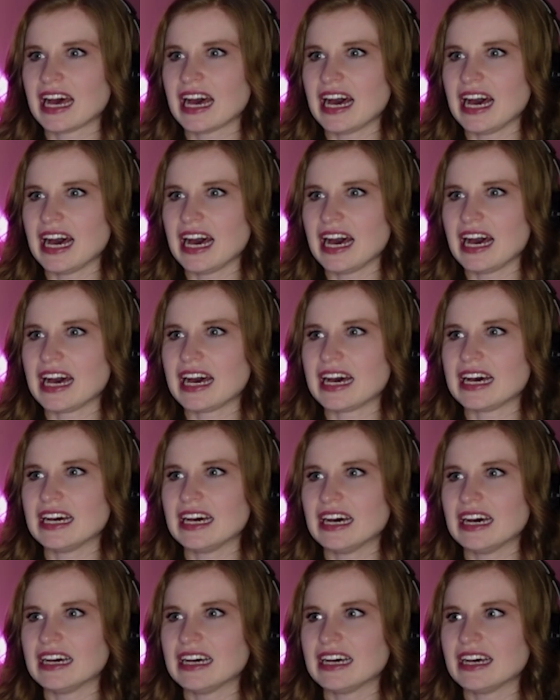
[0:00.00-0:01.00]
Ah,
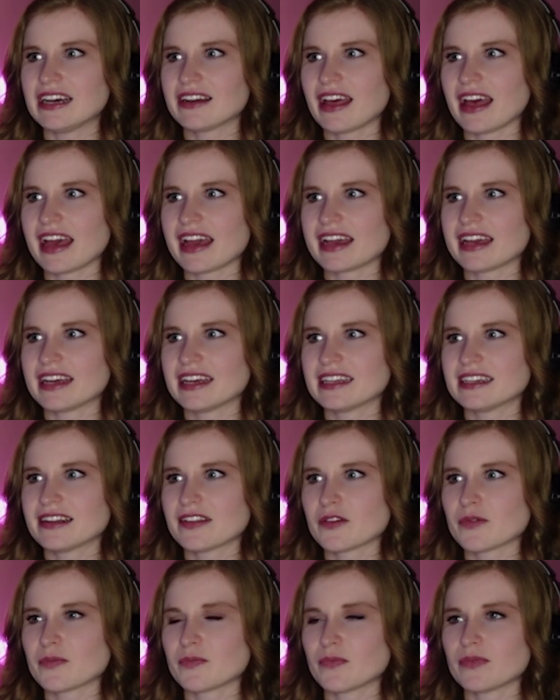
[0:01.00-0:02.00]
okay.
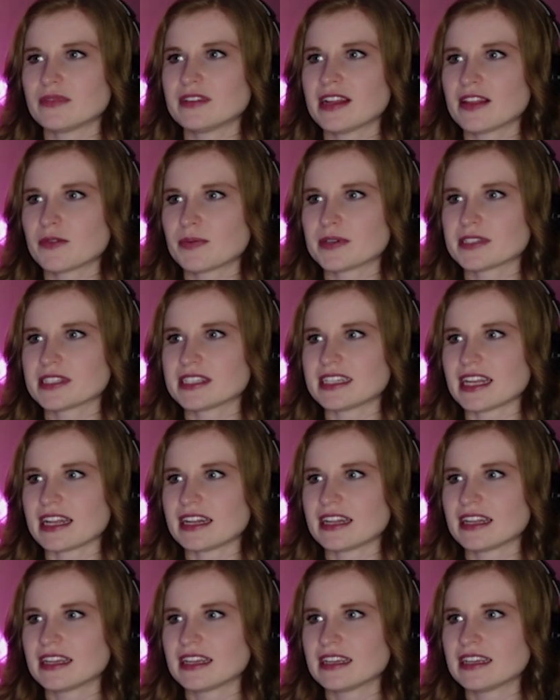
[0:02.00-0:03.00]
Another person
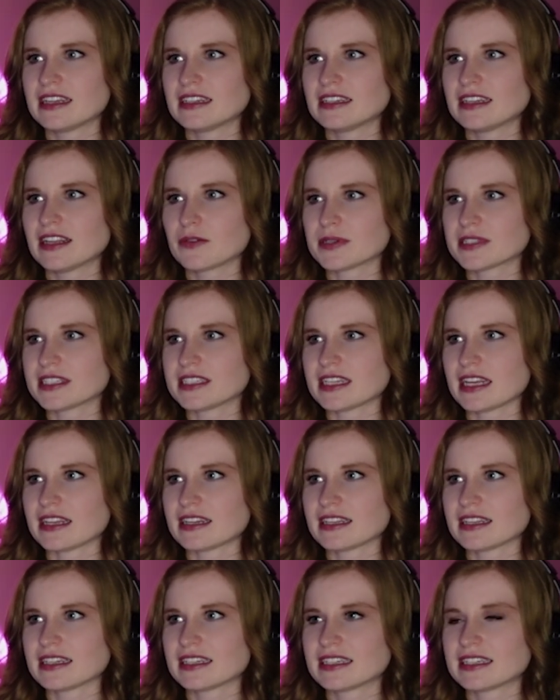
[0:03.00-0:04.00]
dead. Another person
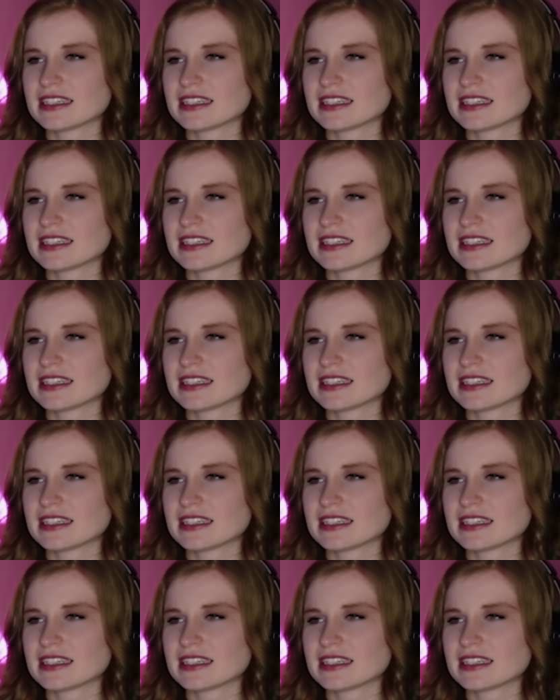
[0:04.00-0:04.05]
dead.